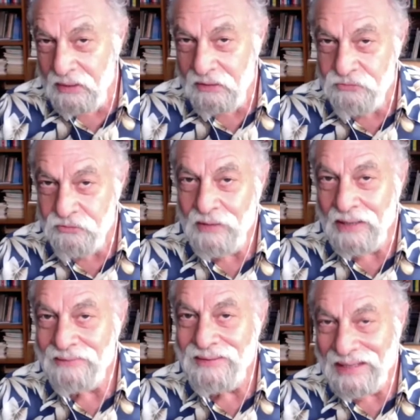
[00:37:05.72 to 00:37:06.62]
is to
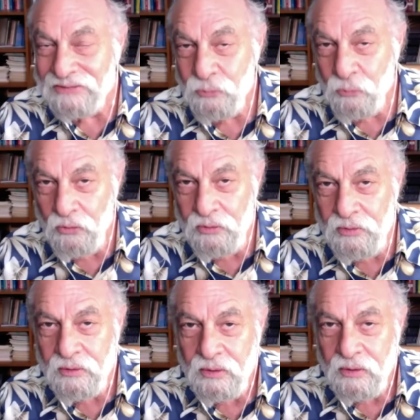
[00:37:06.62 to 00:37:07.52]
find the next
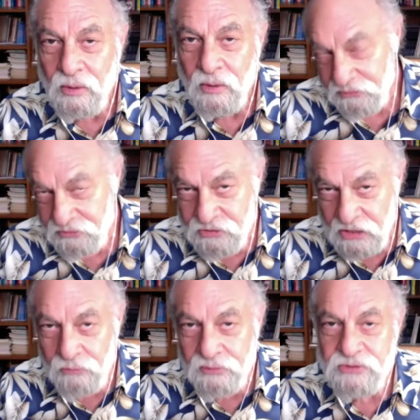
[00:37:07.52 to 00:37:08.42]
word, but
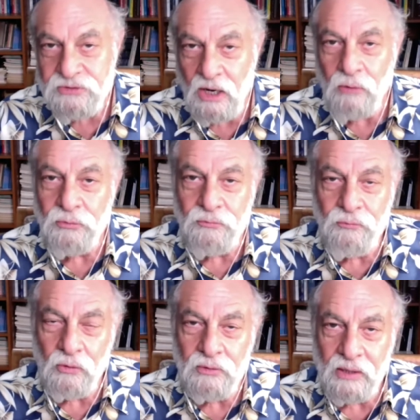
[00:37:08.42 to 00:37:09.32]
generally start with the
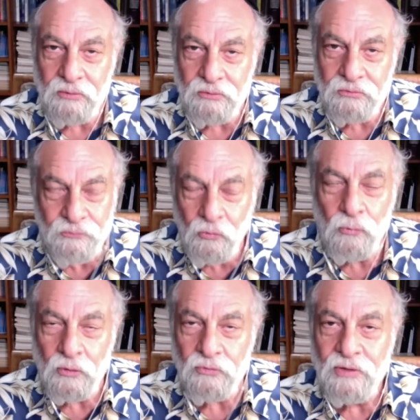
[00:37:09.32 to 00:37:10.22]
4
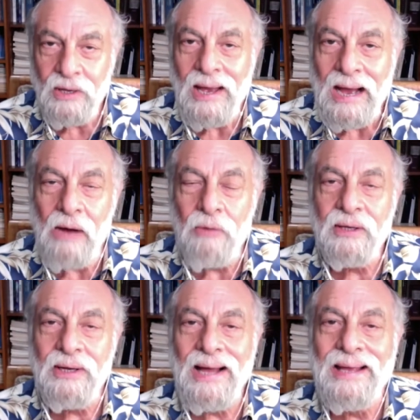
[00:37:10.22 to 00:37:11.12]
words. How
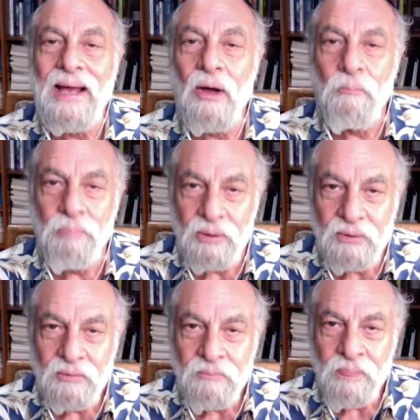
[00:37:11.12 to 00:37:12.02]
can I help?
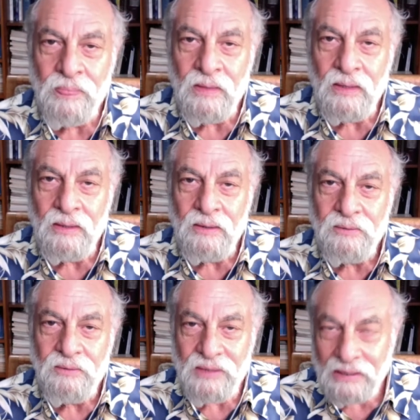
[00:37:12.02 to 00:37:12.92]

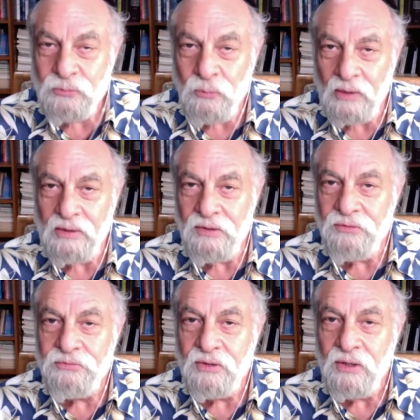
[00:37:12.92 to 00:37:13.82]
The next one
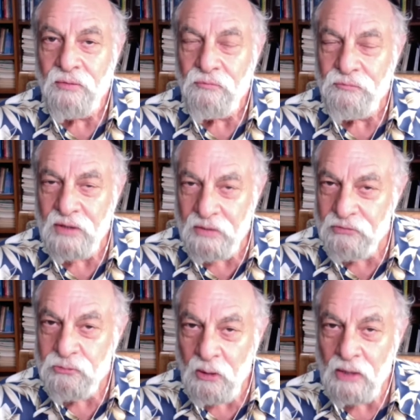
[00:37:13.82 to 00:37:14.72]
is, if
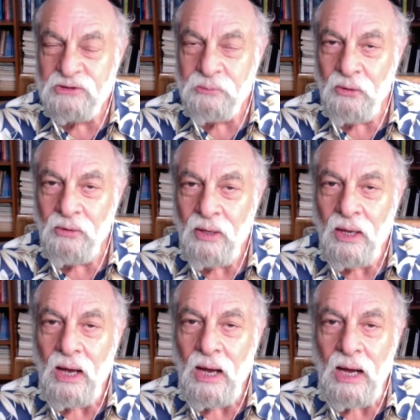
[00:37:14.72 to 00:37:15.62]
it's possible,
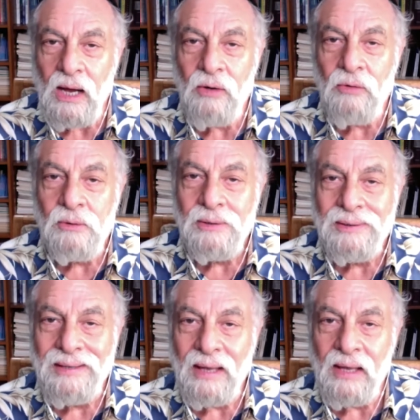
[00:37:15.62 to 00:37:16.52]
how
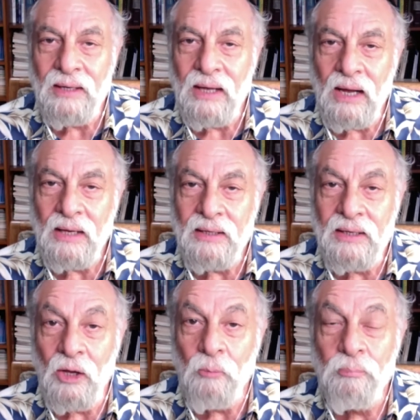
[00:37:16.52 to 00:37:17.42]
can I
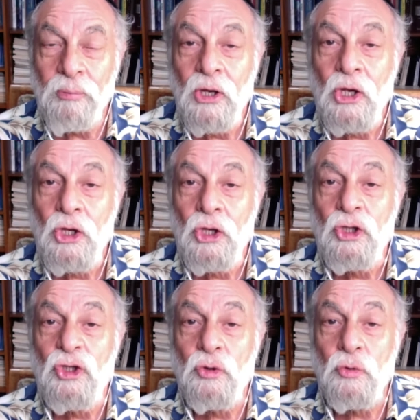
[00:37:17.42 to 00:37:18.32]
help
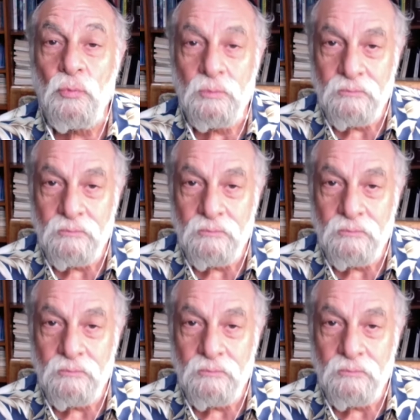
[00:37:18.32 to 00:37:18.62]
you?